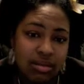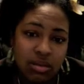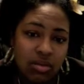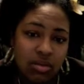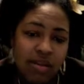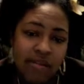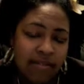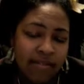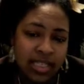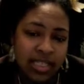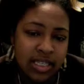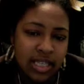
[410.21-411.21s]
Whoever
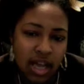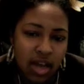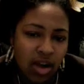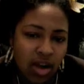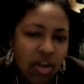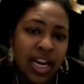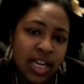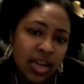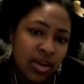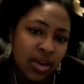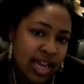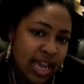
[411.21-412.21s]
invented that. Or any
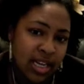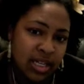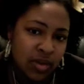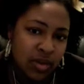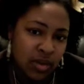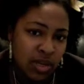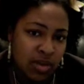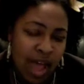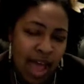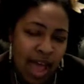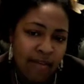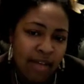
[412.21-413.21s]
organic store that you
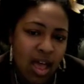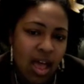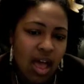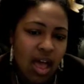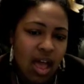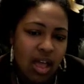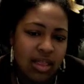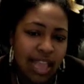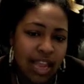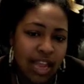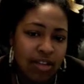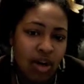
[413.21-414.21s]
have,
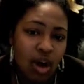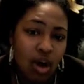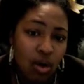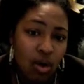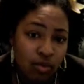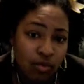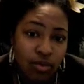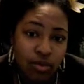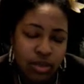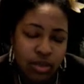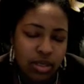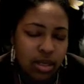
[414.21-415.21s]
like Whole
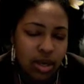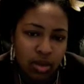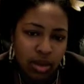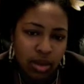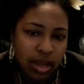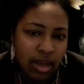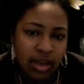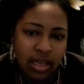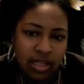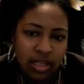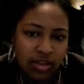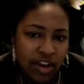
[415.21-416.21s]
Foods, go there.
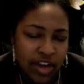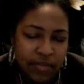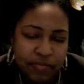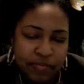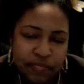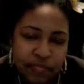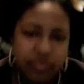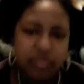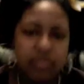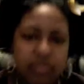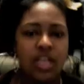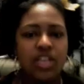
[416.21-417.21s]
It's great.
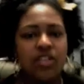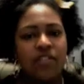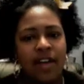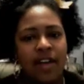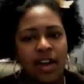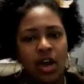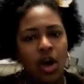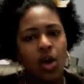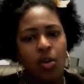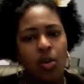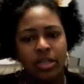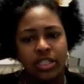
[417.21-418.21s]
You'll find a whole
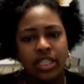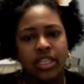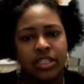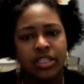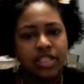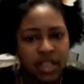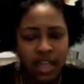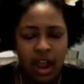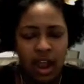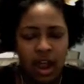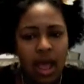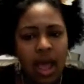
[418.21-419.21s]
bunch of literature there.
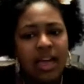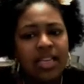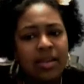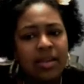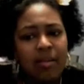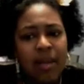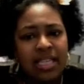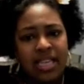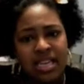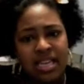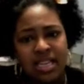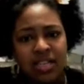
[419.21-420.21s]
Because the best thing
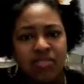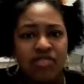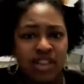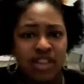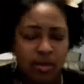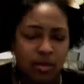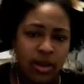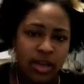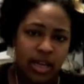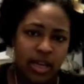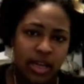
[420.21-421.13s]
is to read up on it.